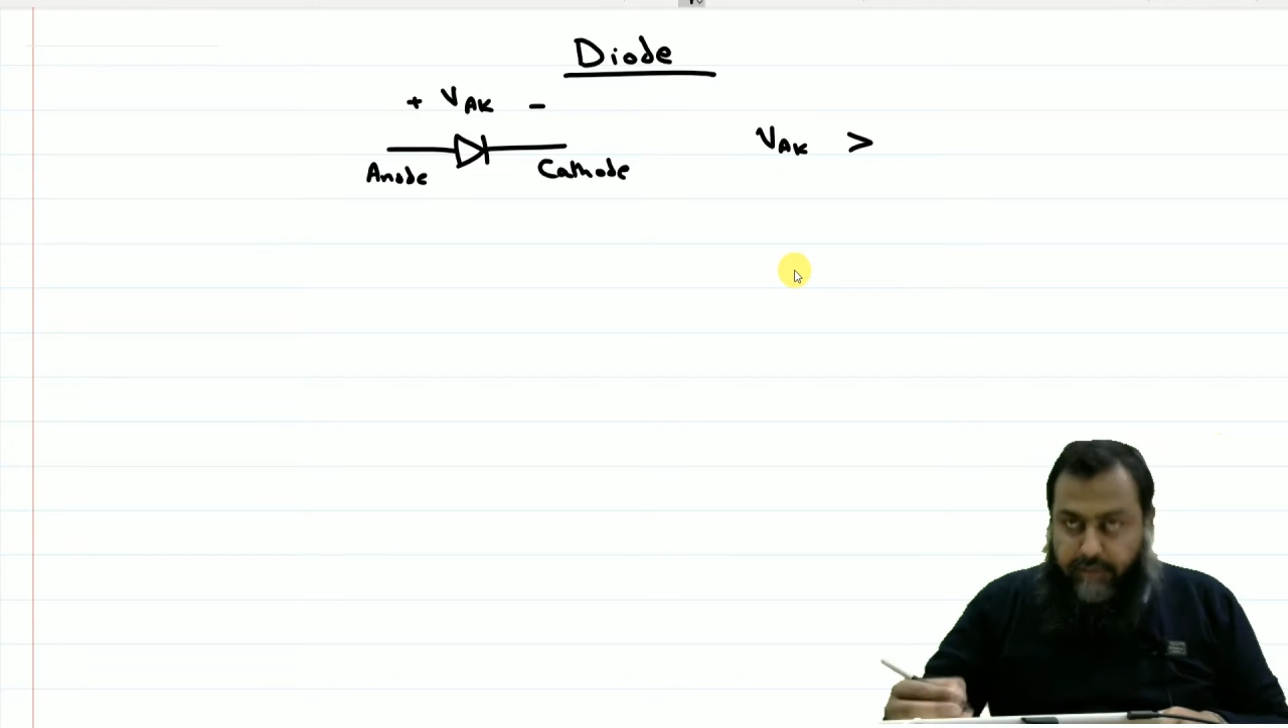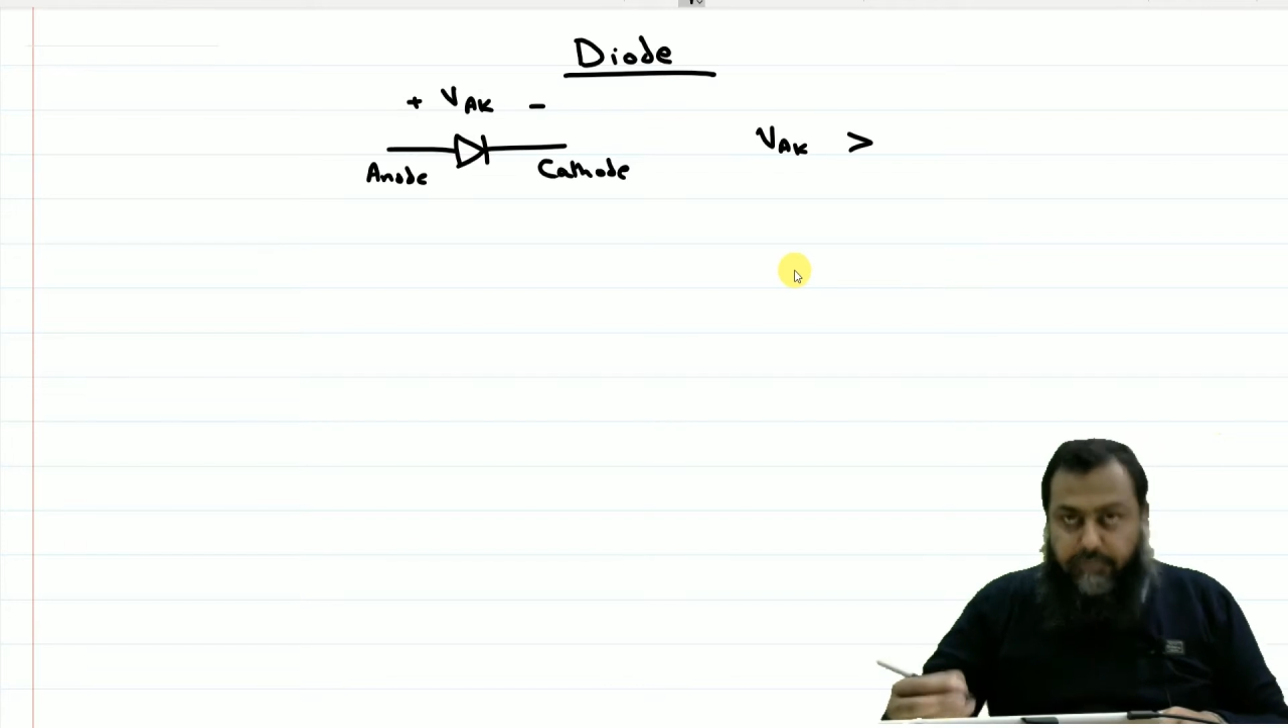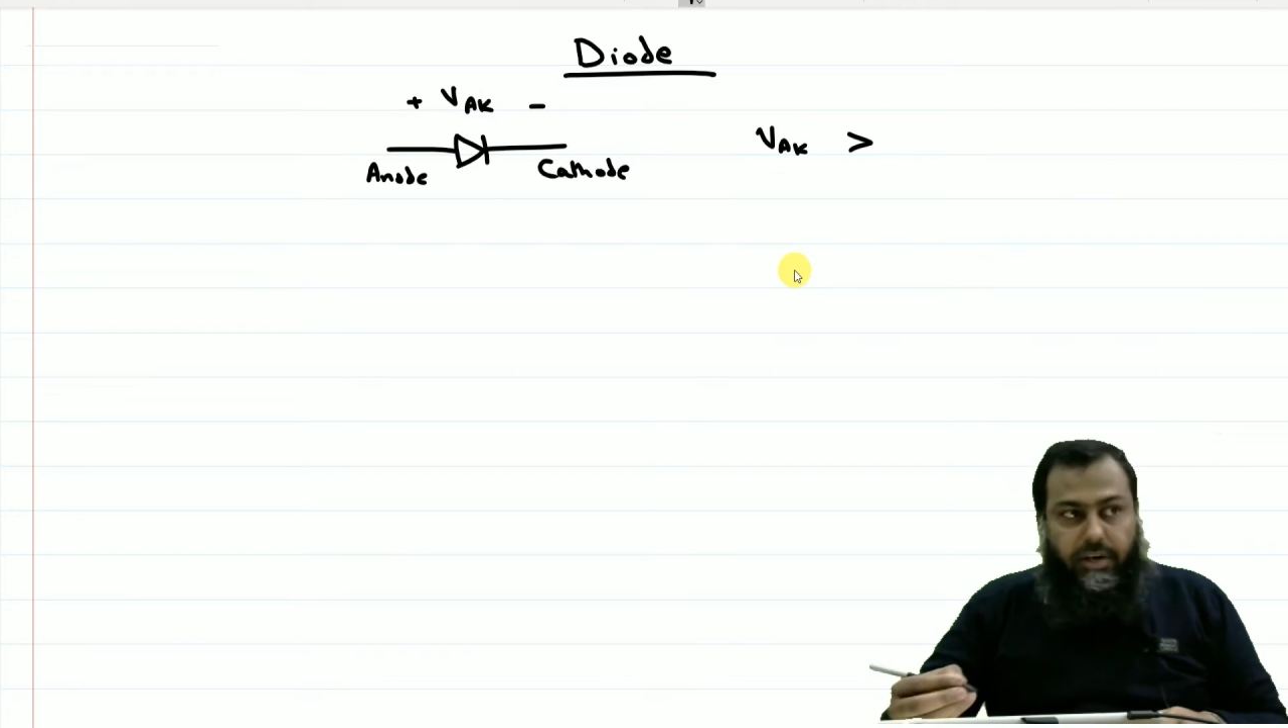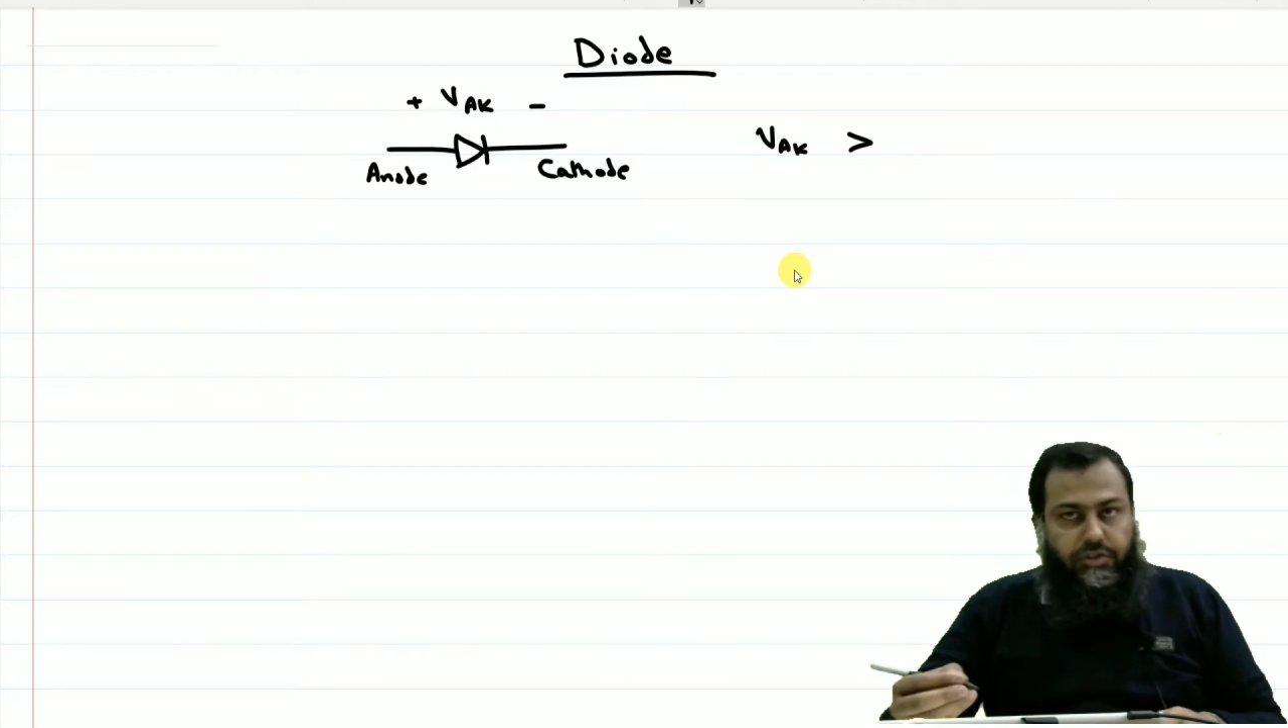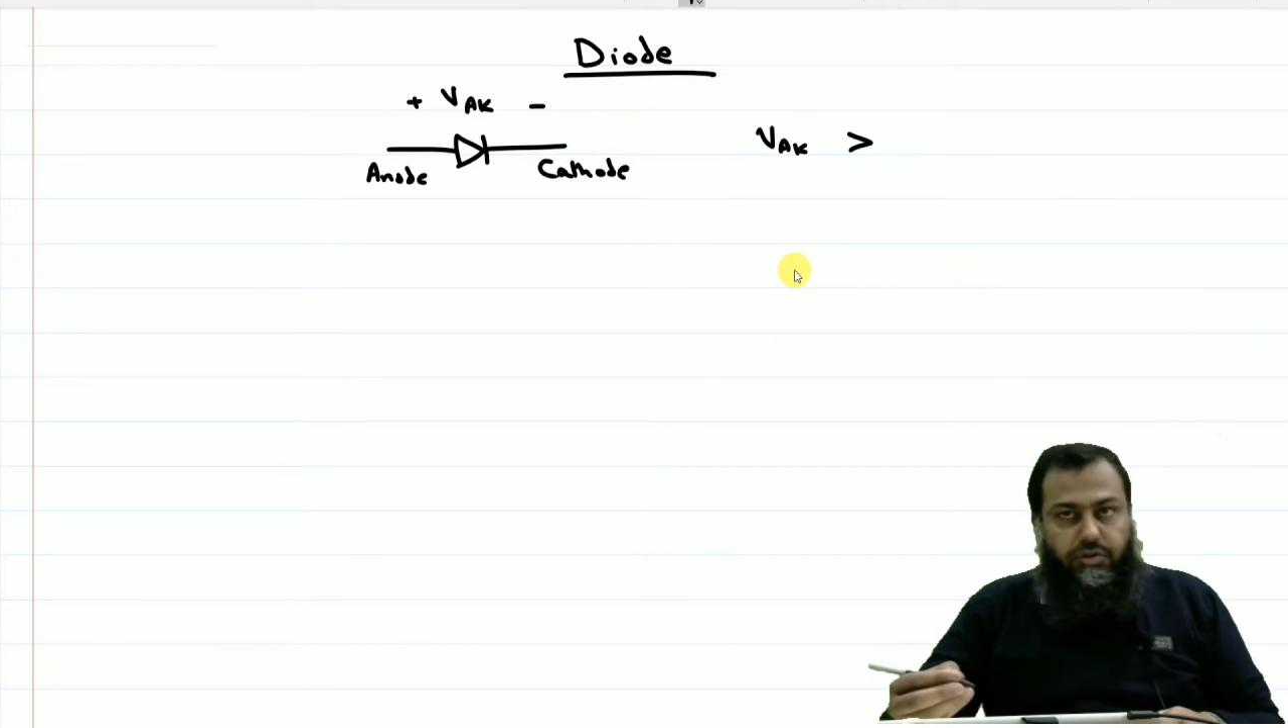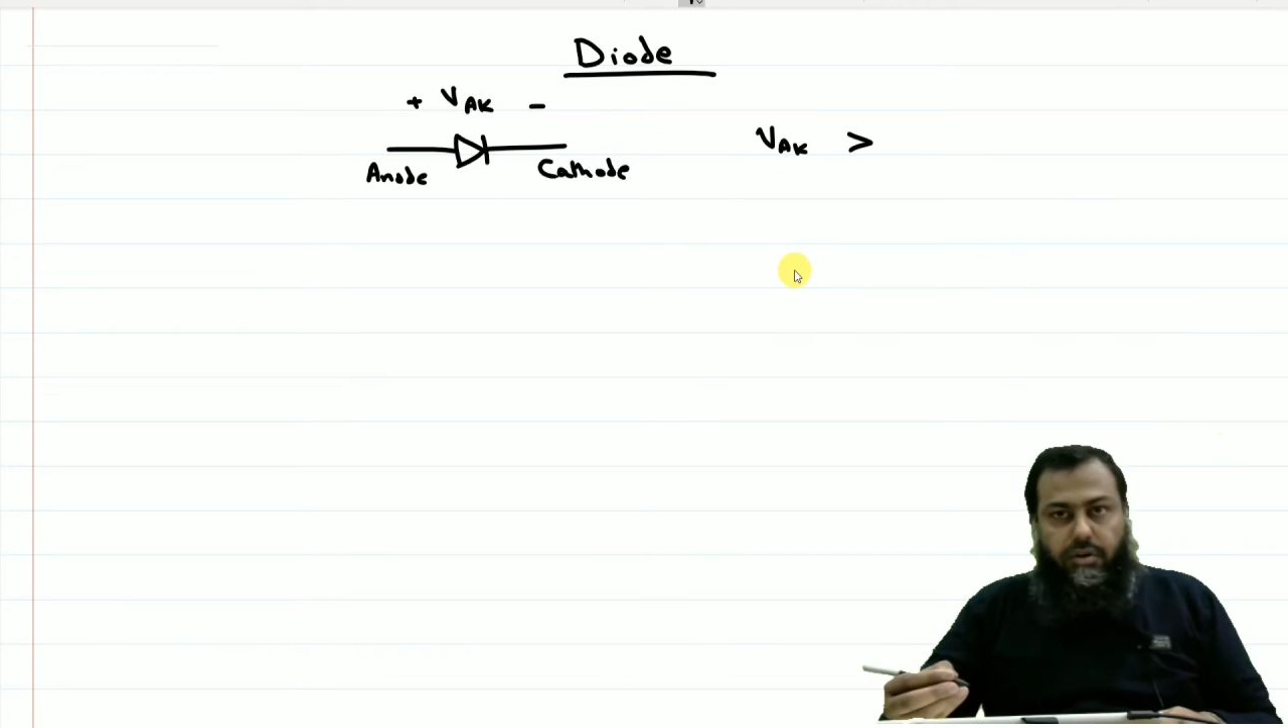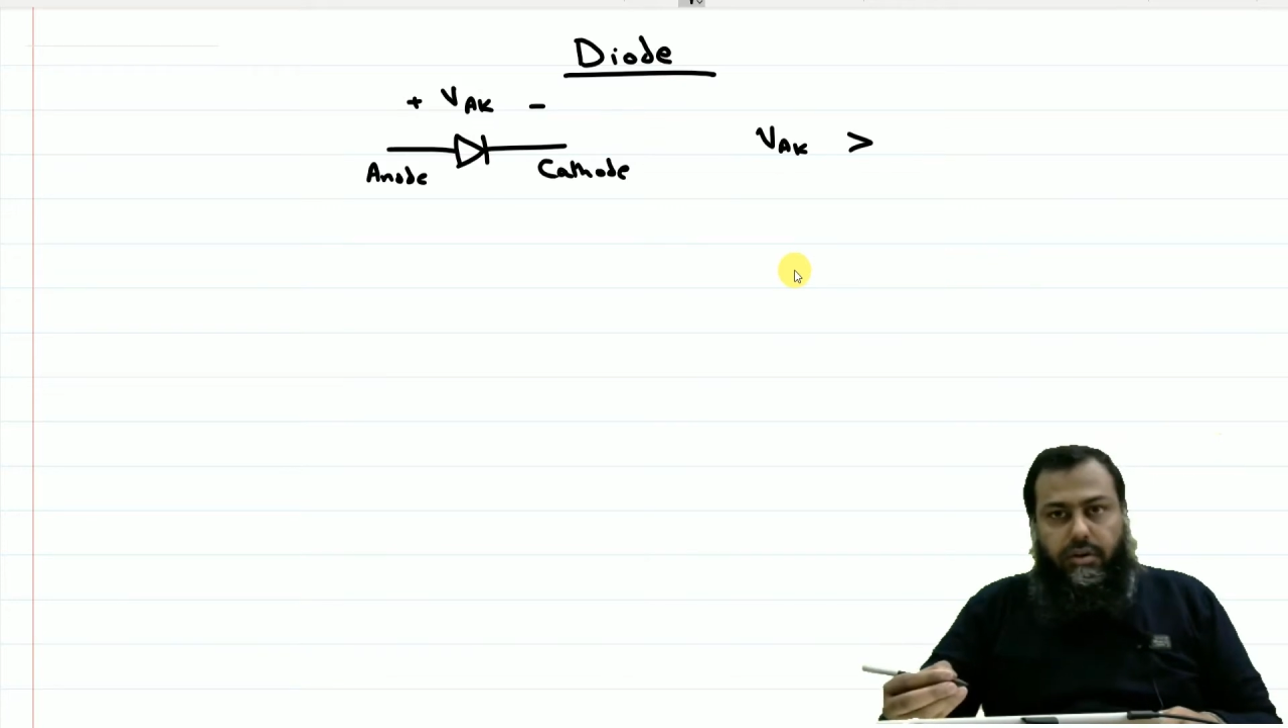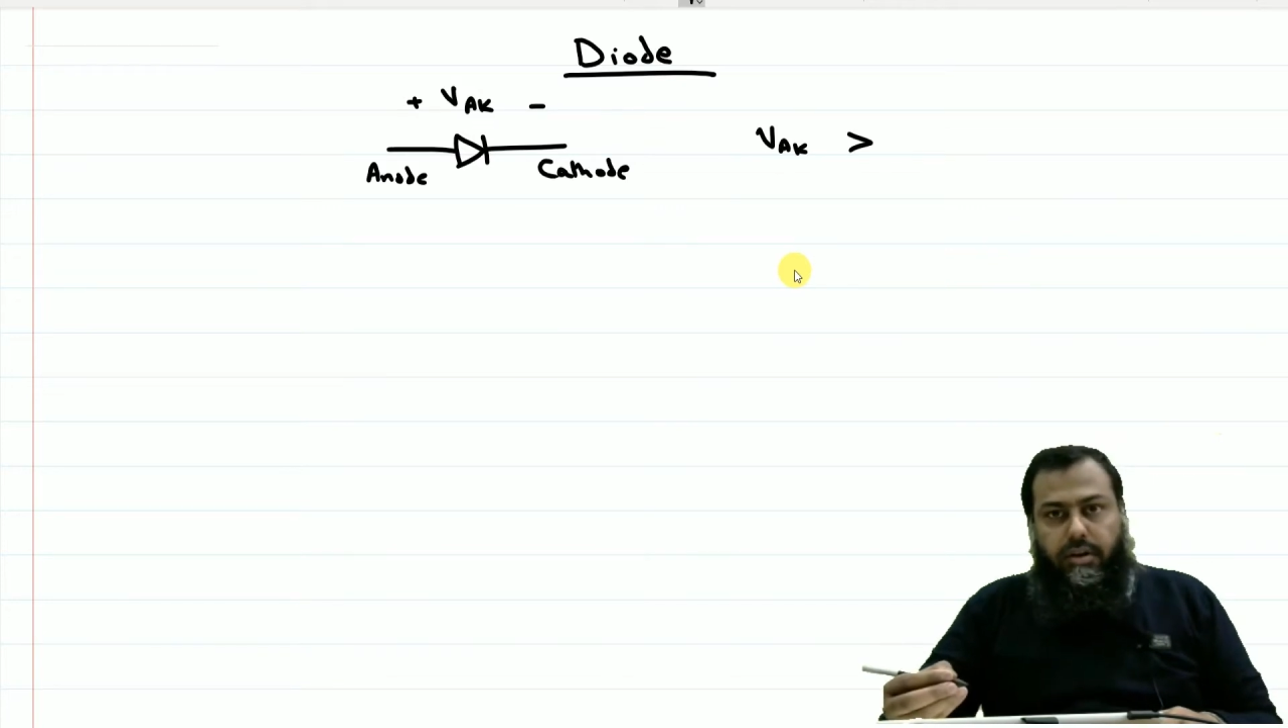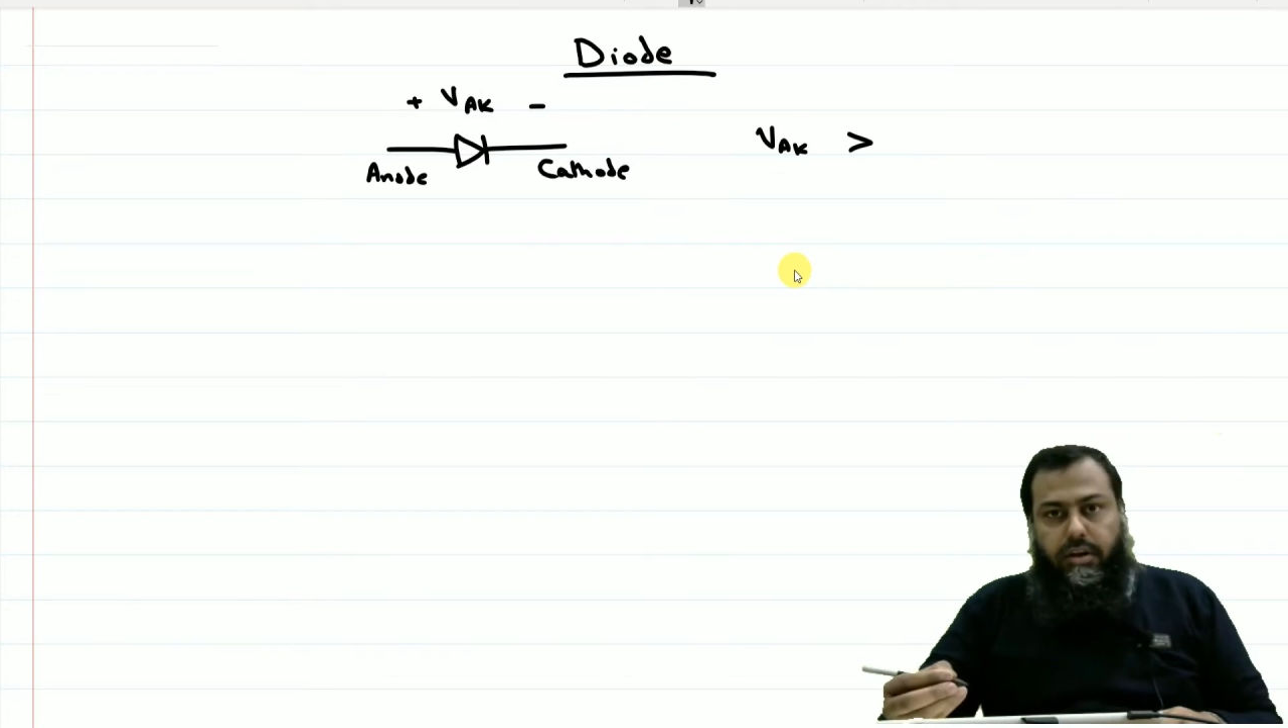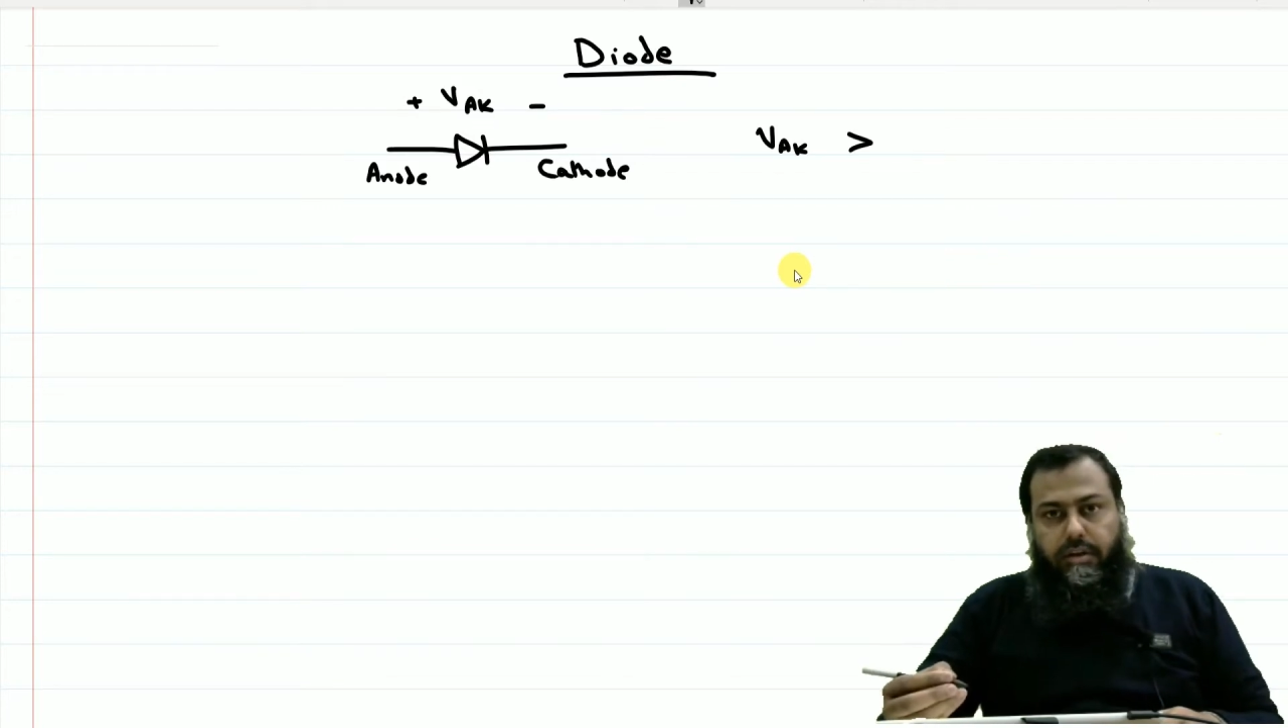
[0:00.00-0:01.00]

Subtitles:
some threshold,